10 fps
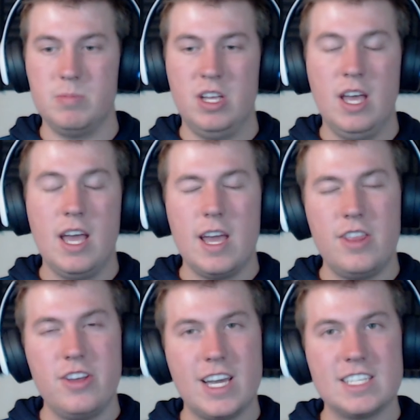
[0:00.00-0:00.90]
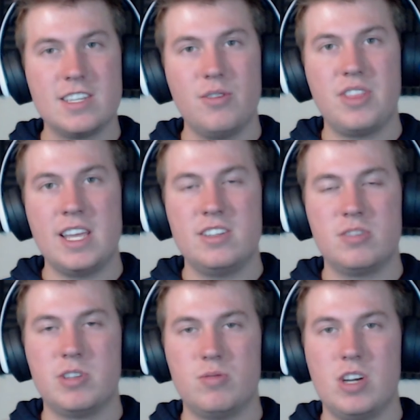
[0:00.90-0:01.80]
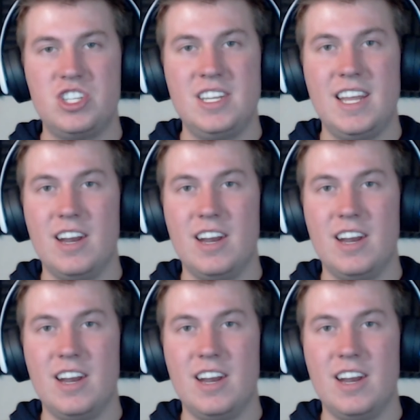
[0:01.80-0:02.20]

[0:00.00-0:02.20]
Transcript: But there you guys go. Thank you so much for watching,